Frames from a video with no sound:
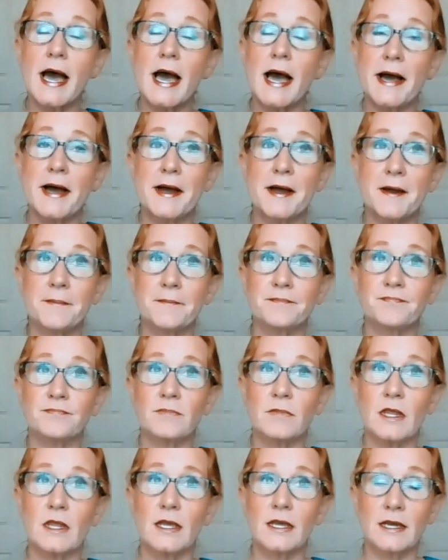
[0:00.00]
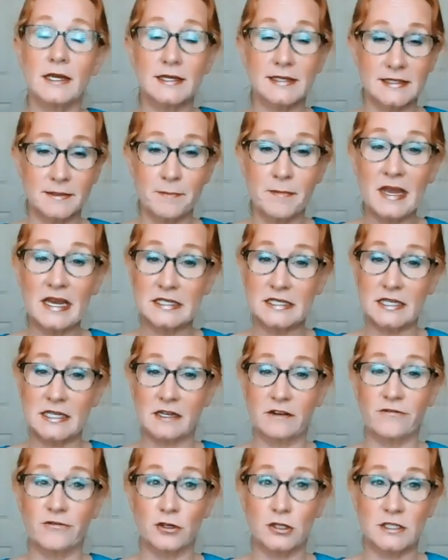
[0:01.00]
Um, it is
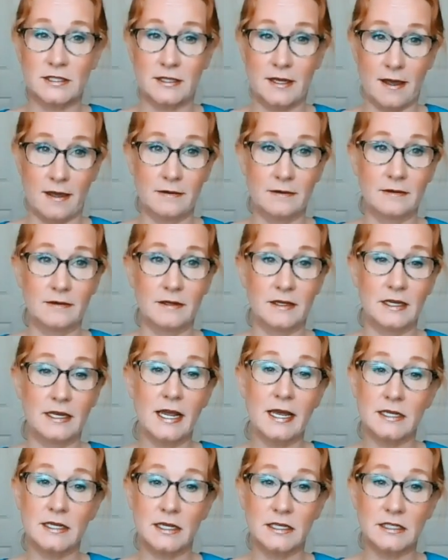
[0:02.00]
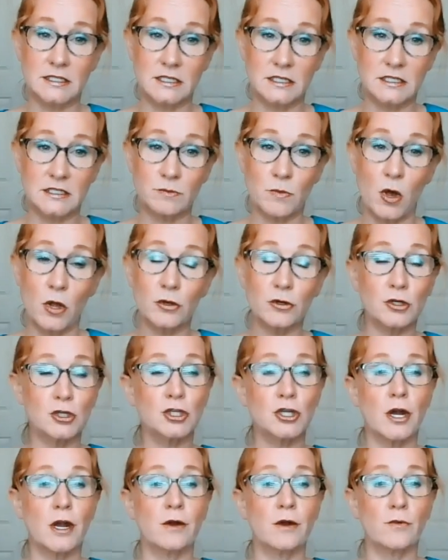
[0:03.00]
amazing for skin. It has it's a smaller
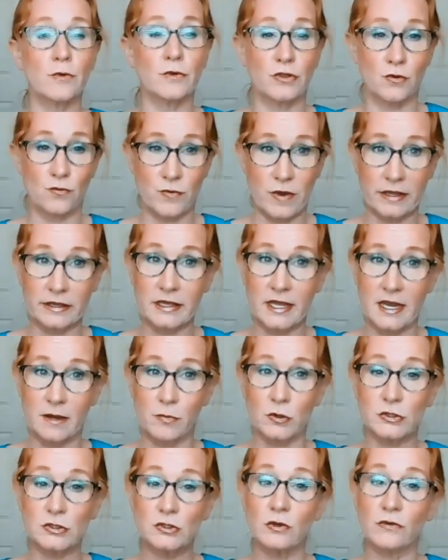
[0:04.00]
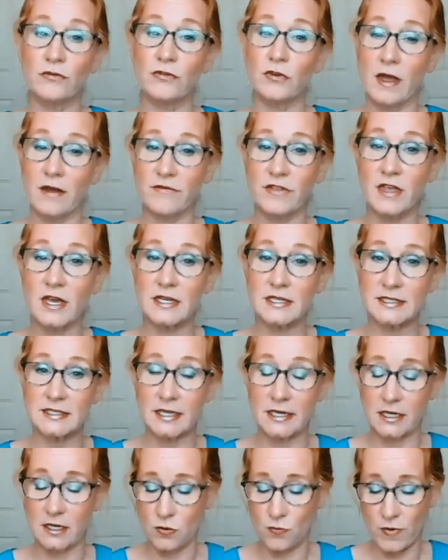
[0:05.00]
jar with the red label. So if you have that
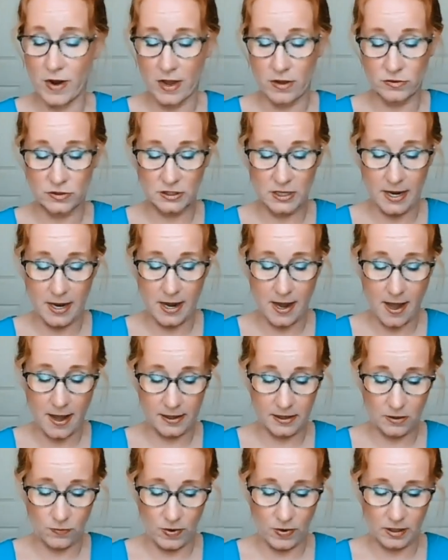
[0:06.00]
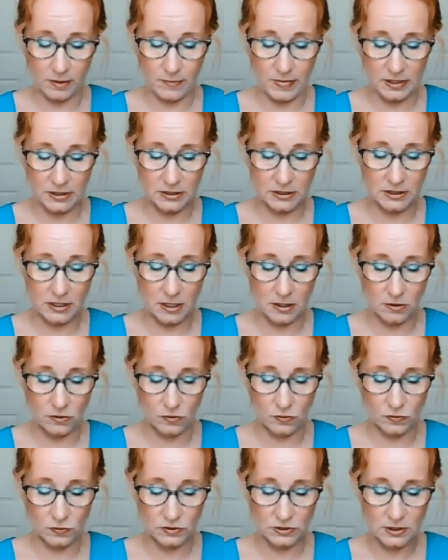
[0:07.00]
sitting around, I highly recommend that
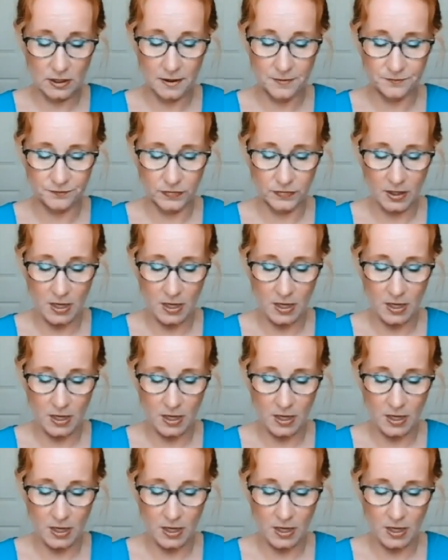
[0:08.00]
you use that.